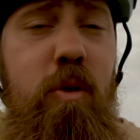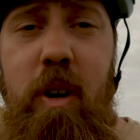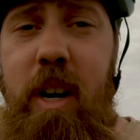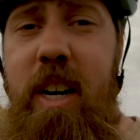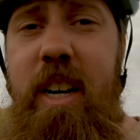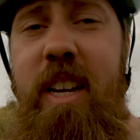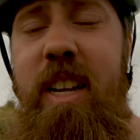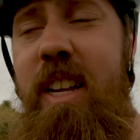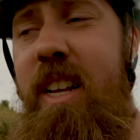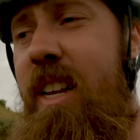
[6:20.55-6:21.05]

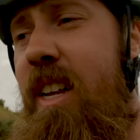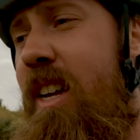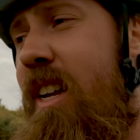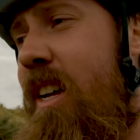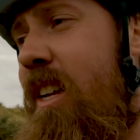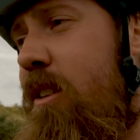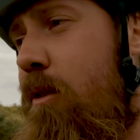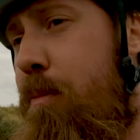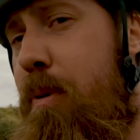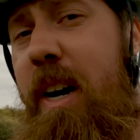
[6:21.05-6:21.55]
try
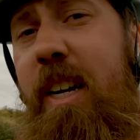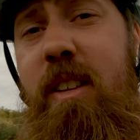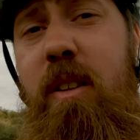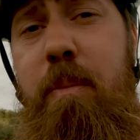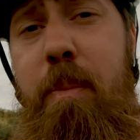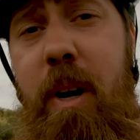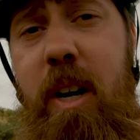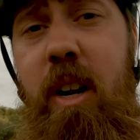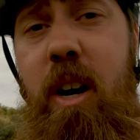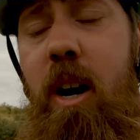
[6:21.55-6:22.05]
to practice
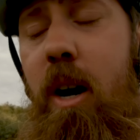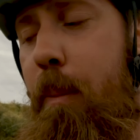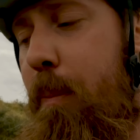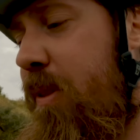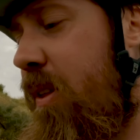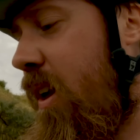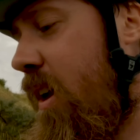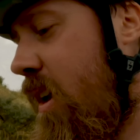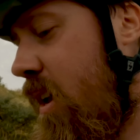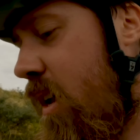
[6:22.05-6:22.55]
bunny
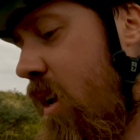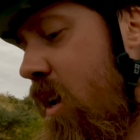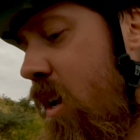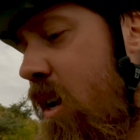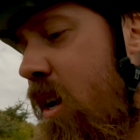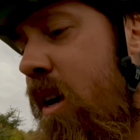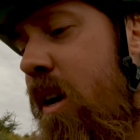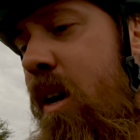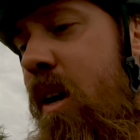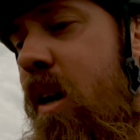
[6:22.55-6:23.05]
hops
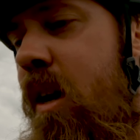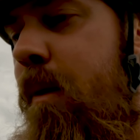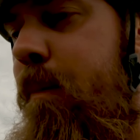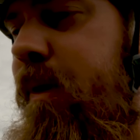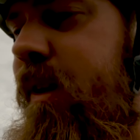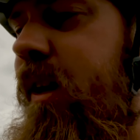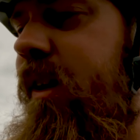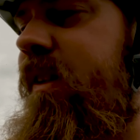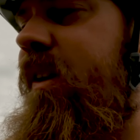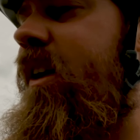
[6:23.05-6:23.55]

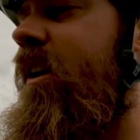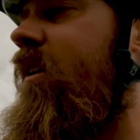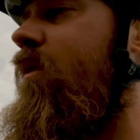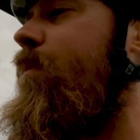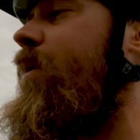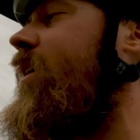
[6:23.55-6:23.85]
because it has